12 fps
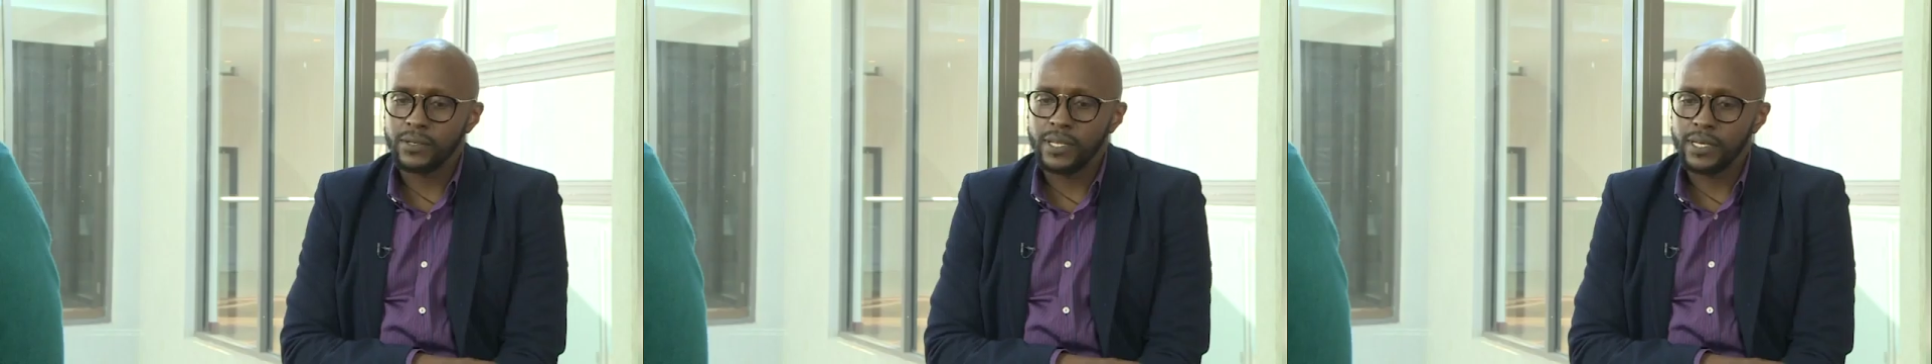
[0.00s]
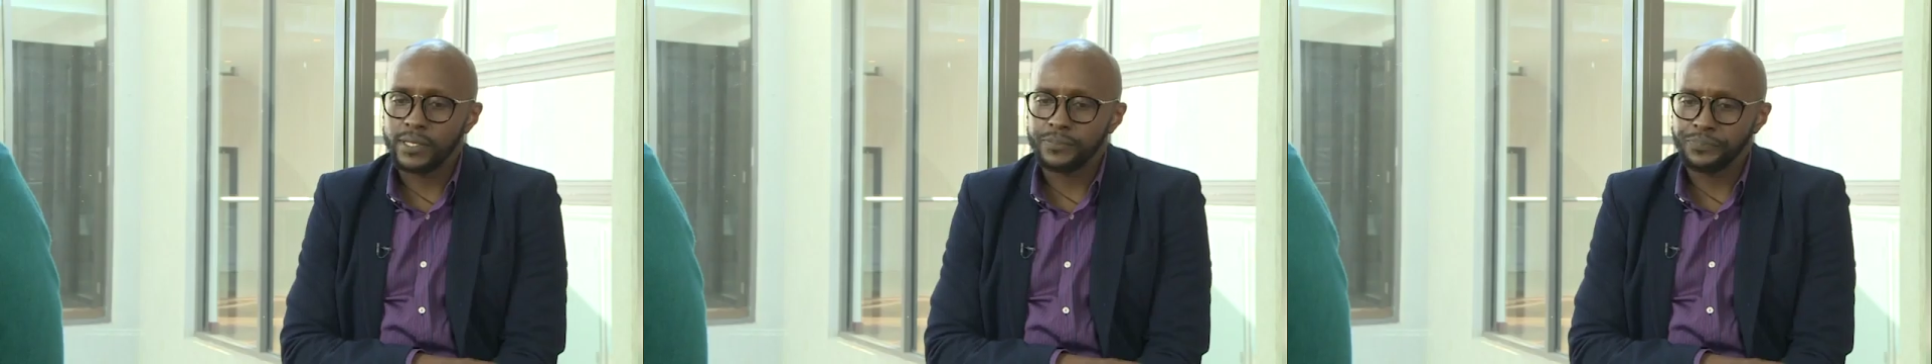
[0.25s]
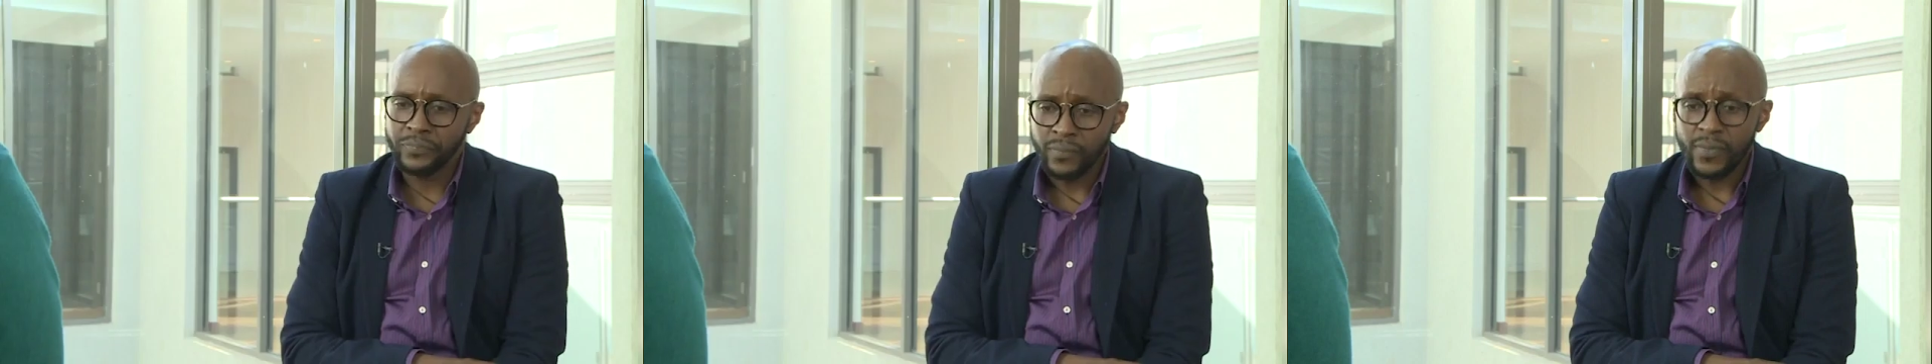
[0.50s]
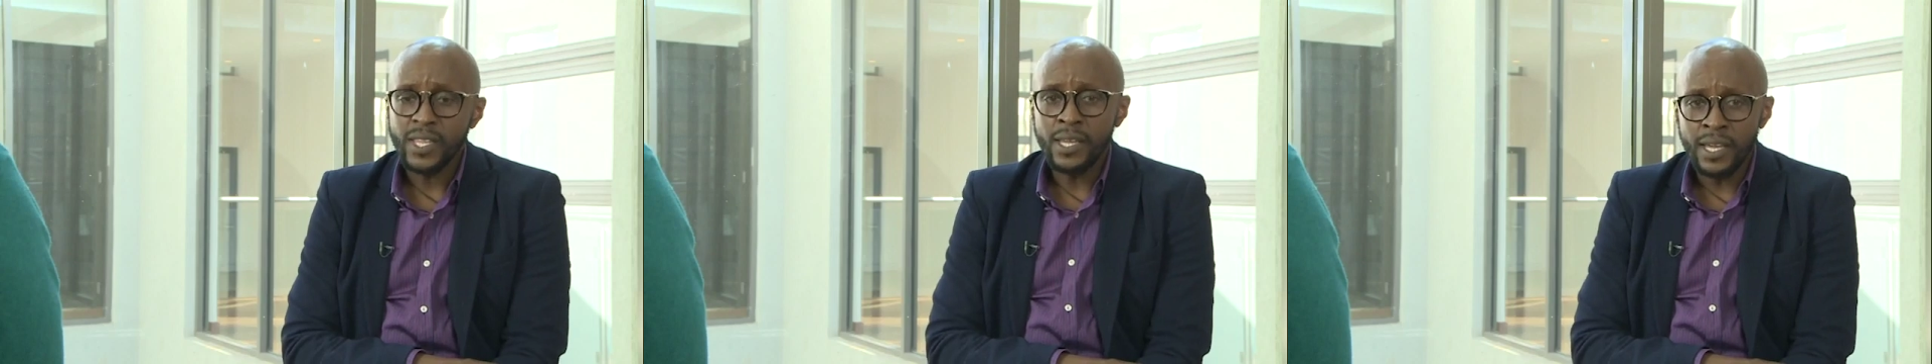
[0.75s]
that
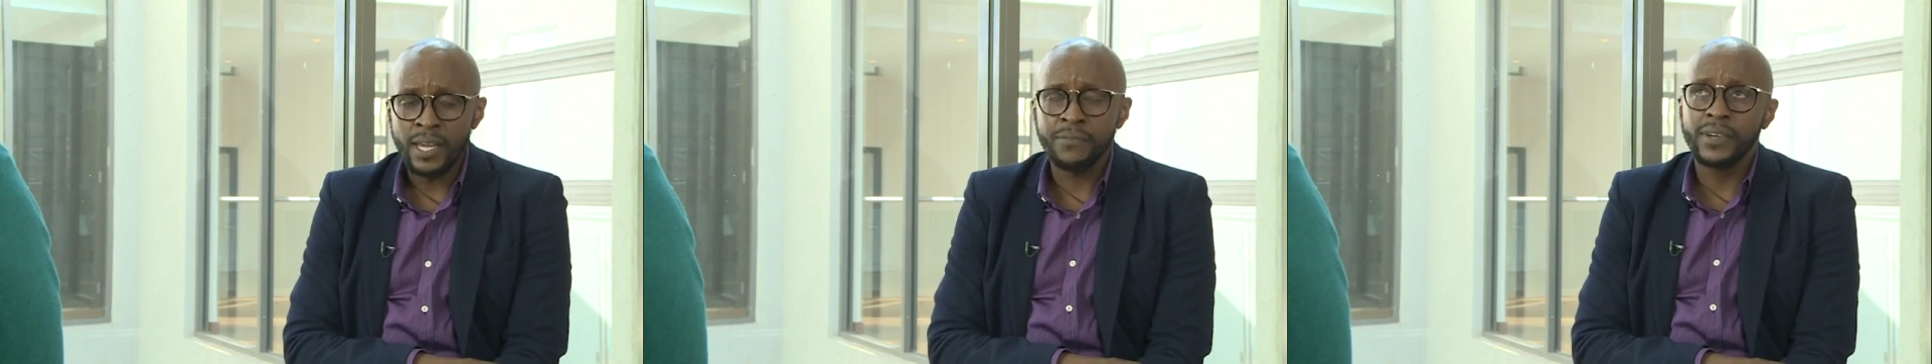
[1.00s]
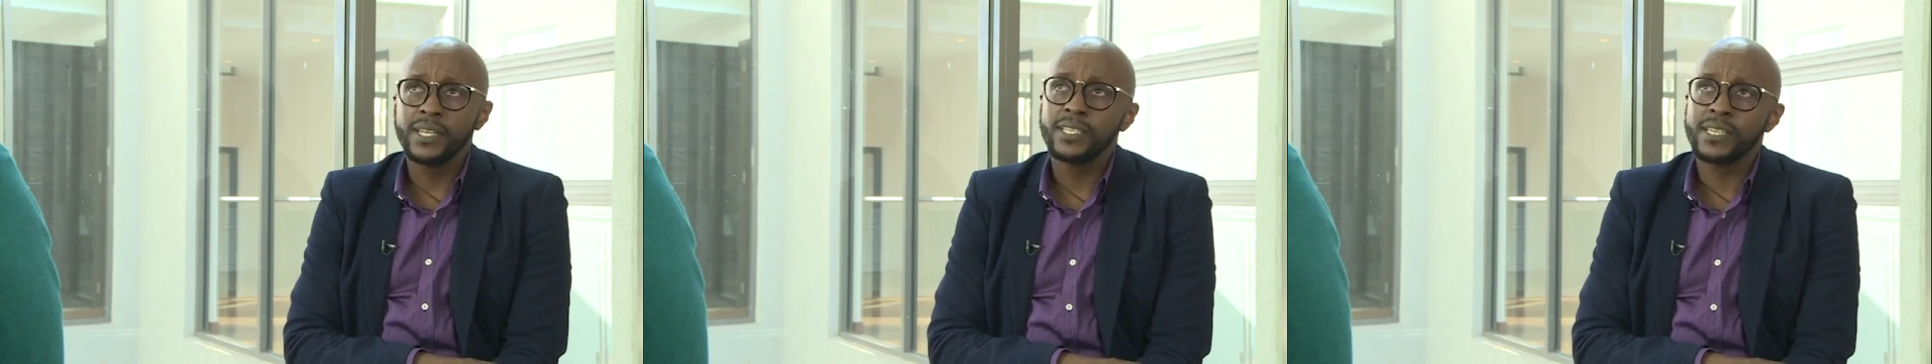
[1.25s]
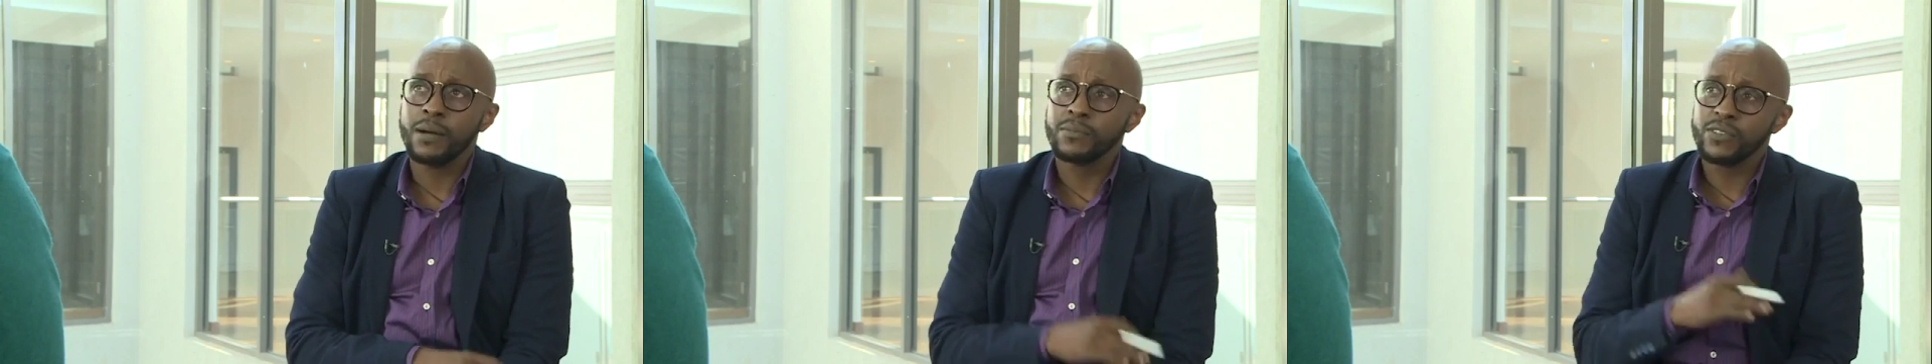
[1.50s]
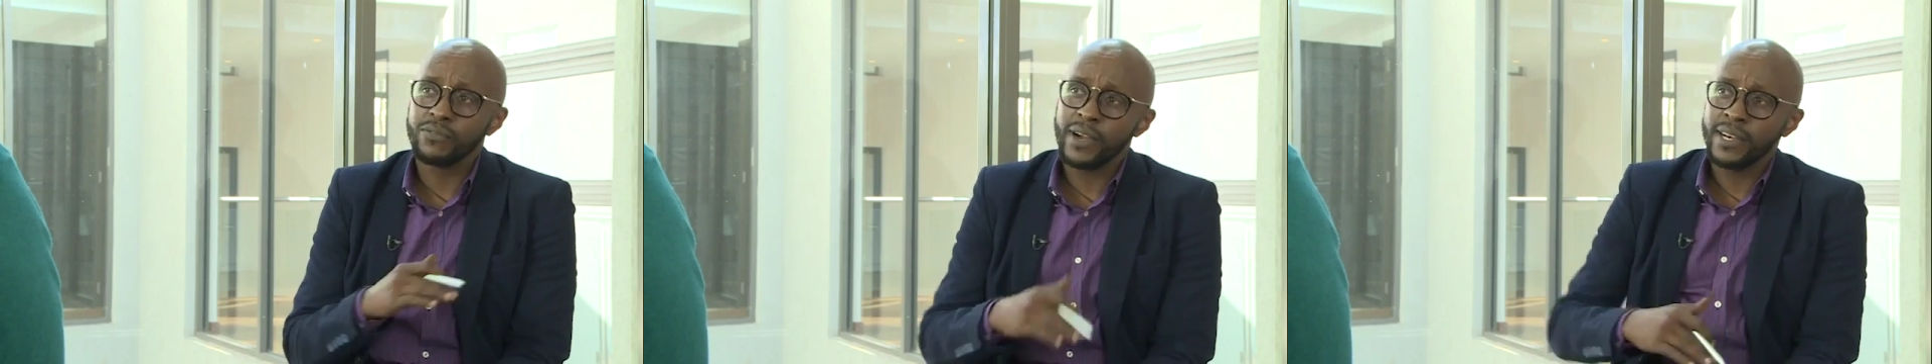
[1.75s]
even in terms
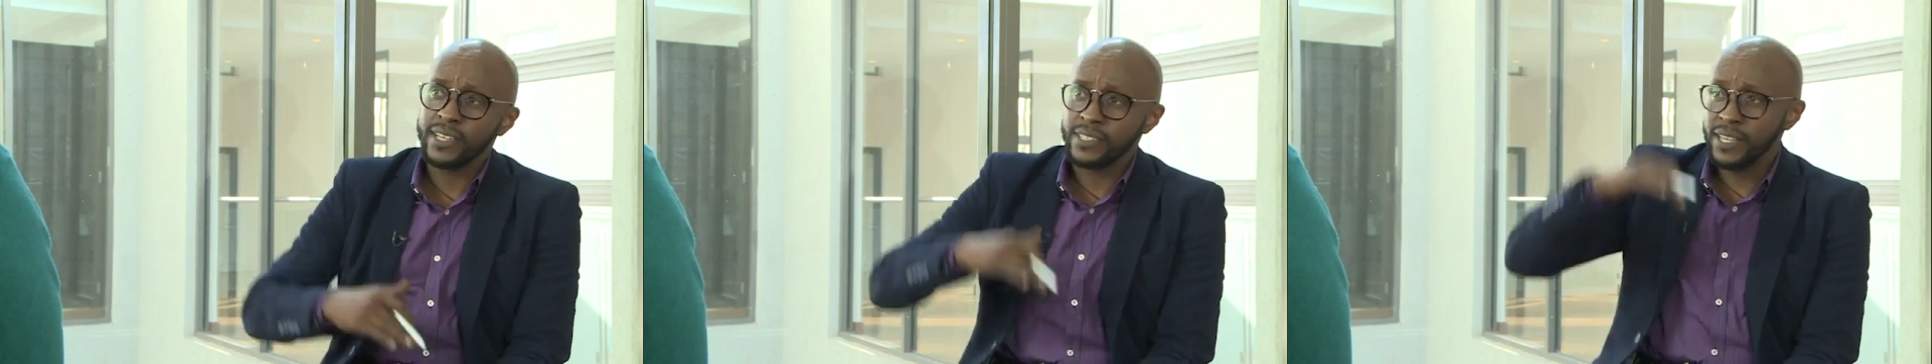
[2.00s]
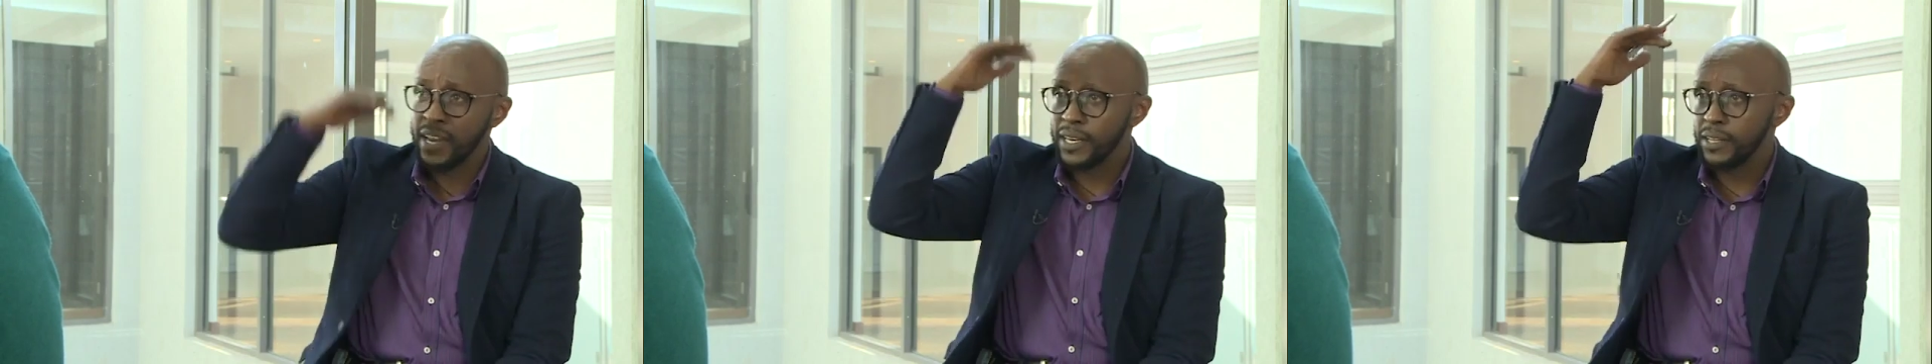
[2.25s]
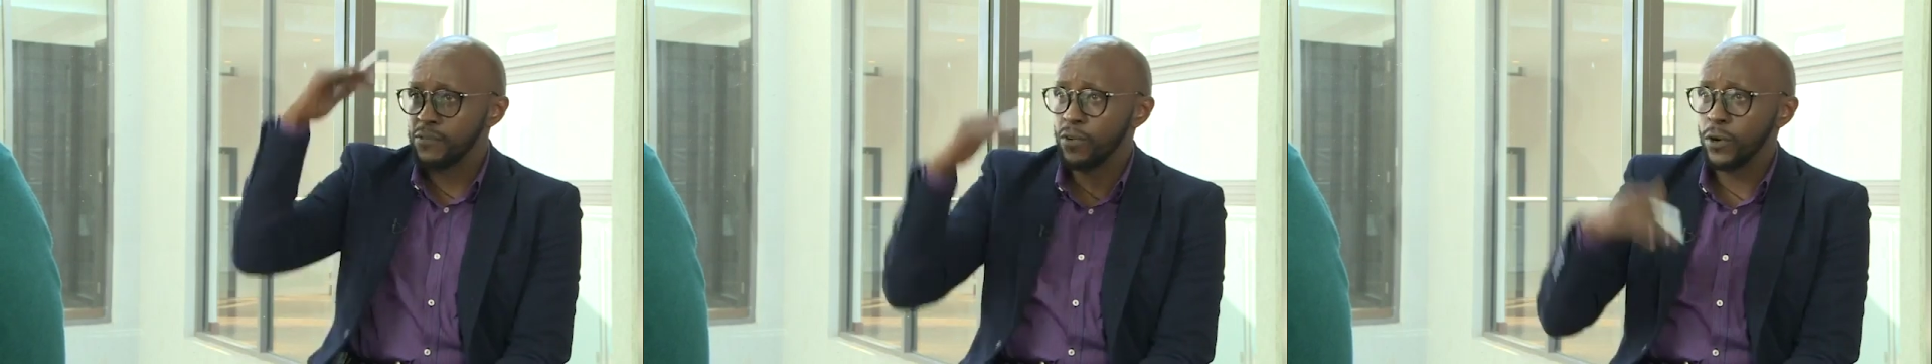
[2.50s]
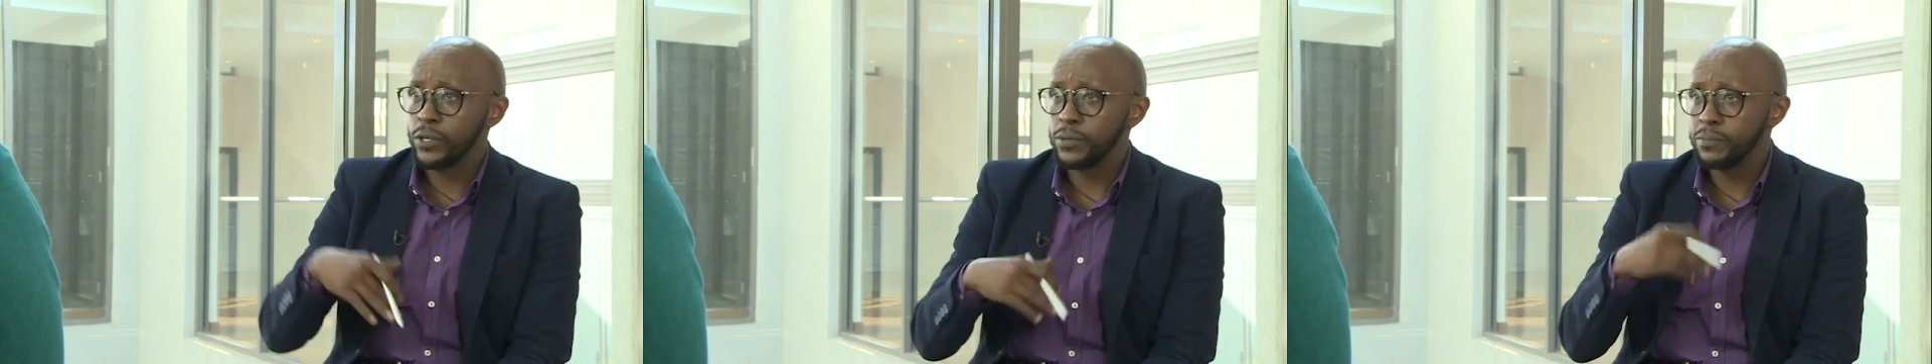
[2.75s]
of understanding
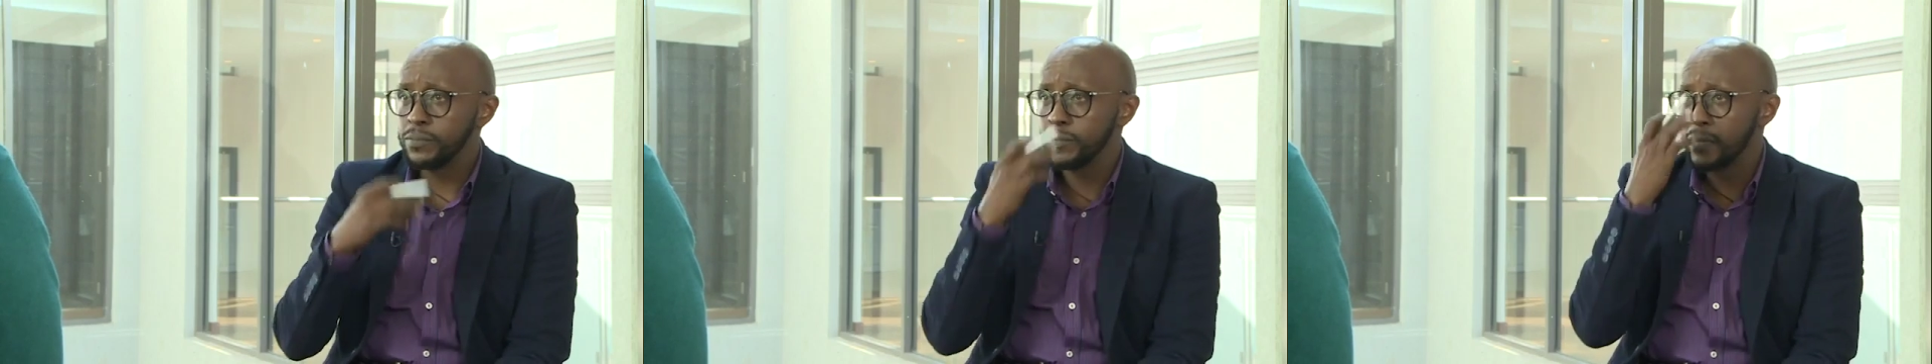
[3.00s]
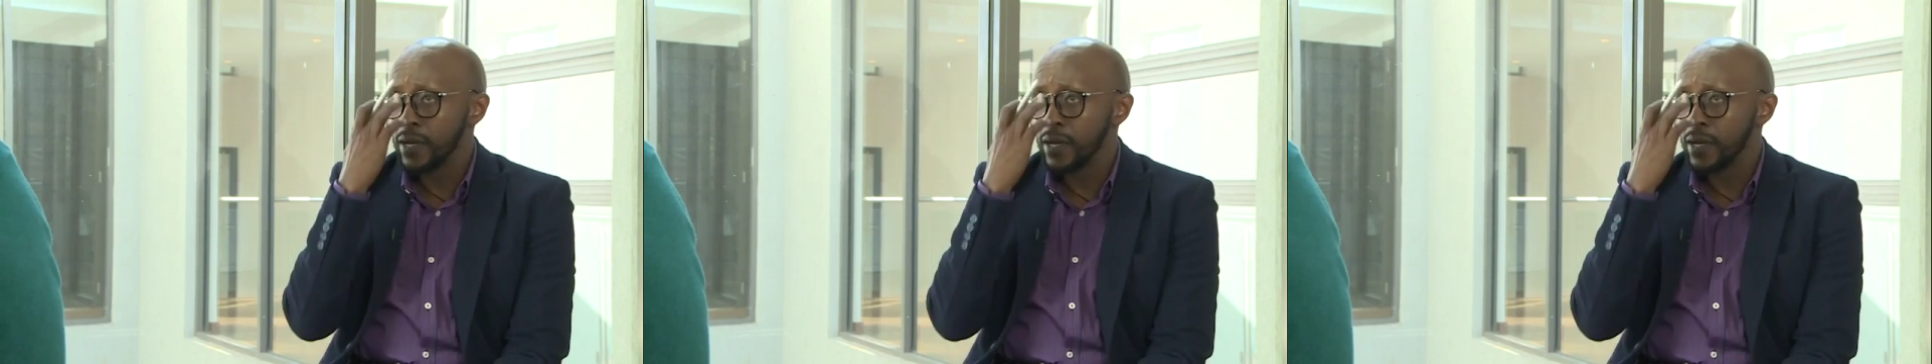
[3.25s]
volume,